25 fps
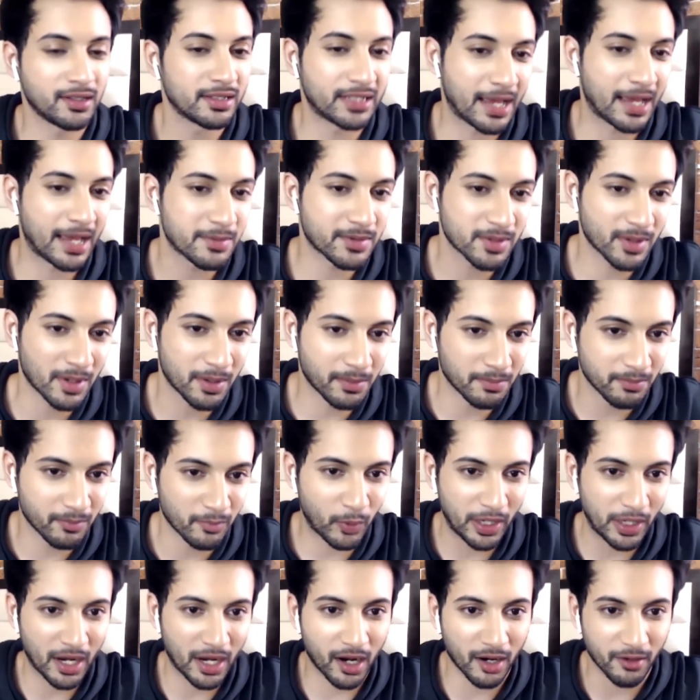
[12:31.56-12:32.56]
times
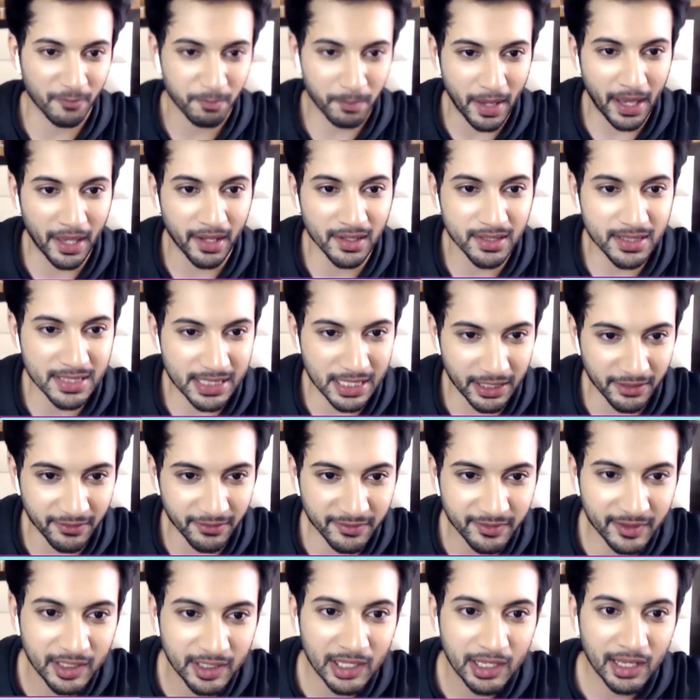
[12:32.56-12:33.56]
when our parents
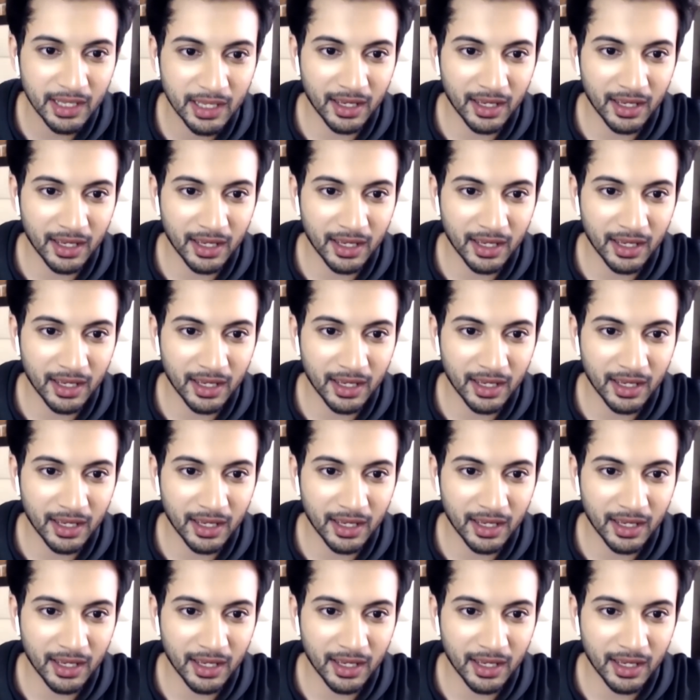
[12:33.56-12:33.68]
lived.